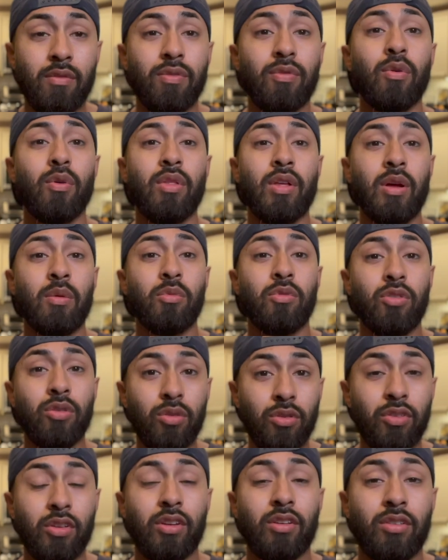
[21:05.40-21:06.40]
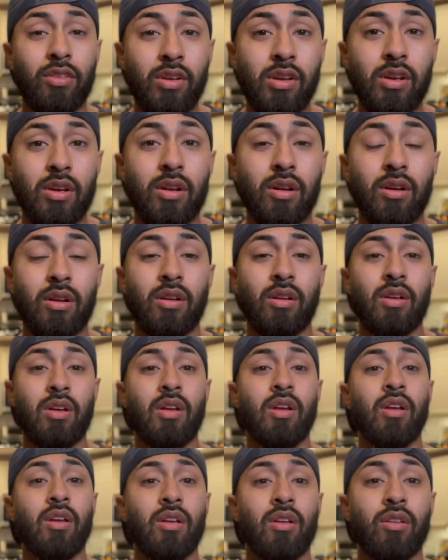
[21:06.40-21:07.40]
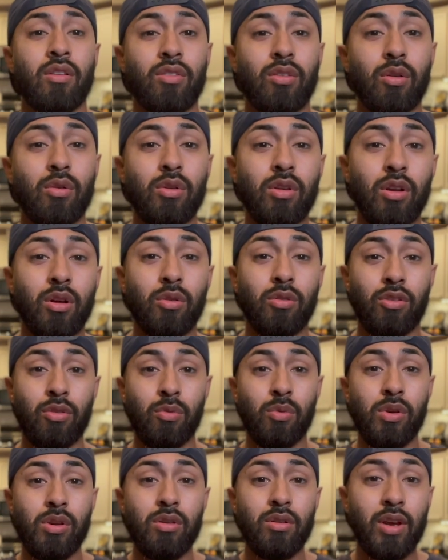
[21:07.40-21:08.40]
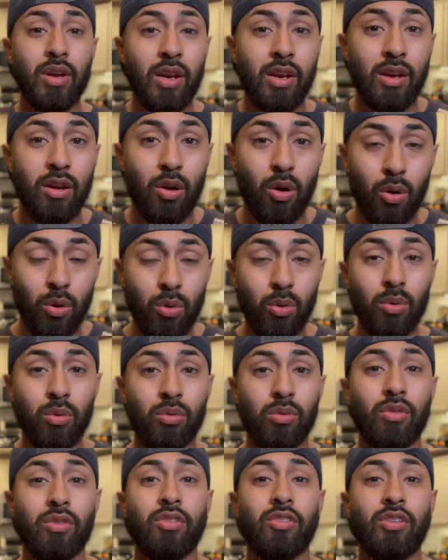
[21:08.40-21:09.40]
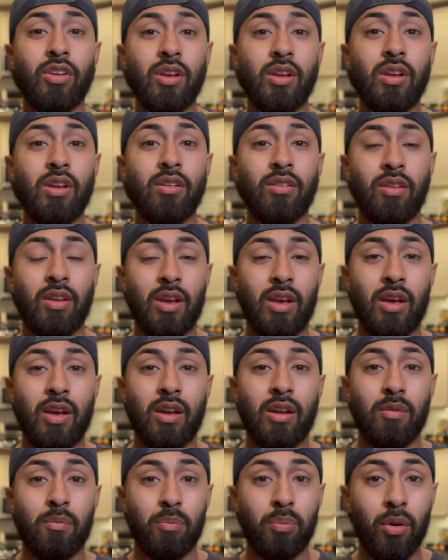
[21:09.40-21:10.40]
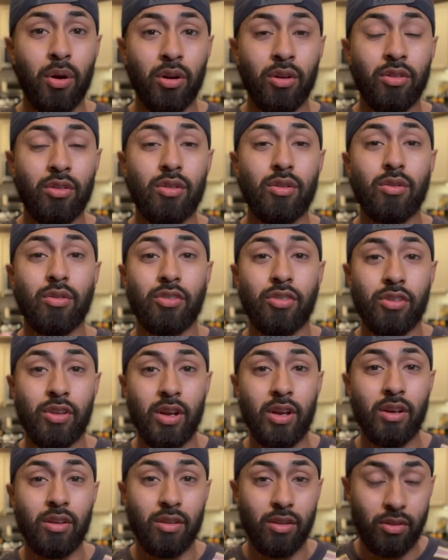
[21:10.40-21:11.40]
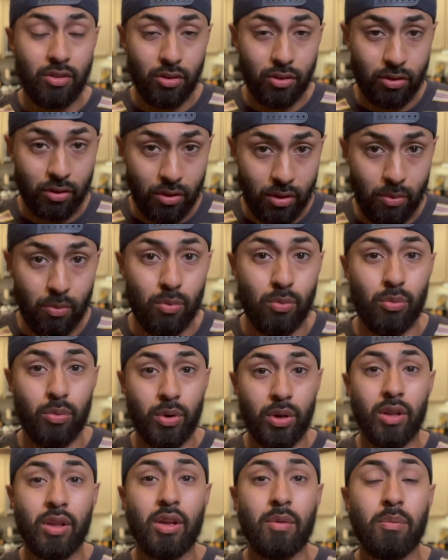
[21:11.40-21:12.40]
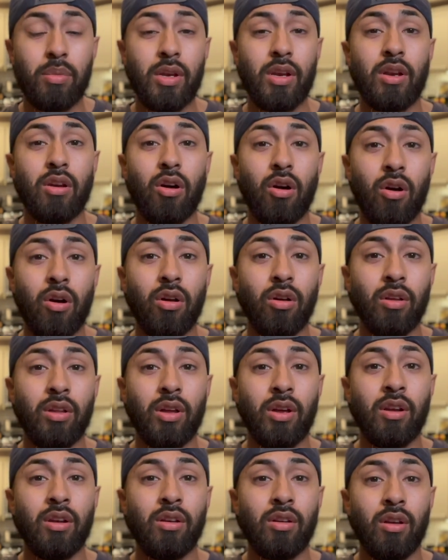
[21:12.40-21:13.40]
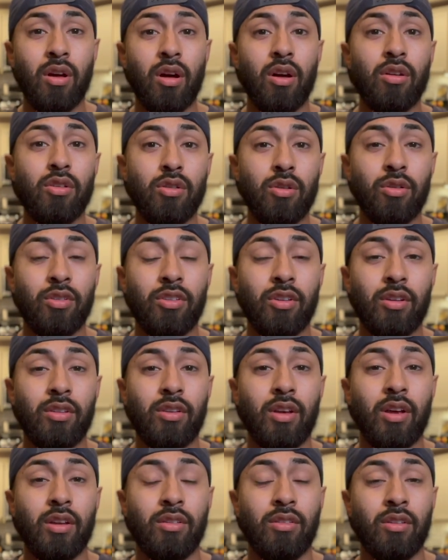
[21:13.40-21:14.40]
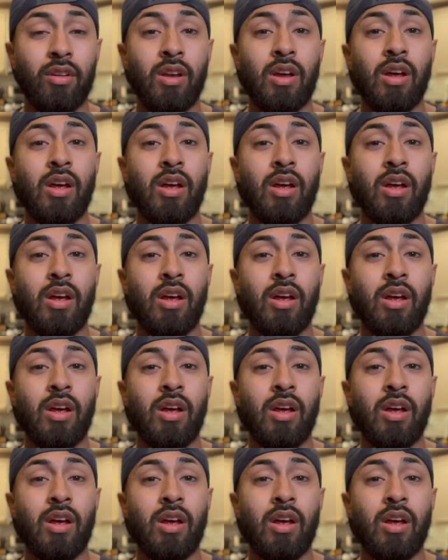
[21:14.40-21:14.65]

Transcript: for them to succeed. So, you know, to when you're getting whole cities and parts of your state to just really be all in on your success,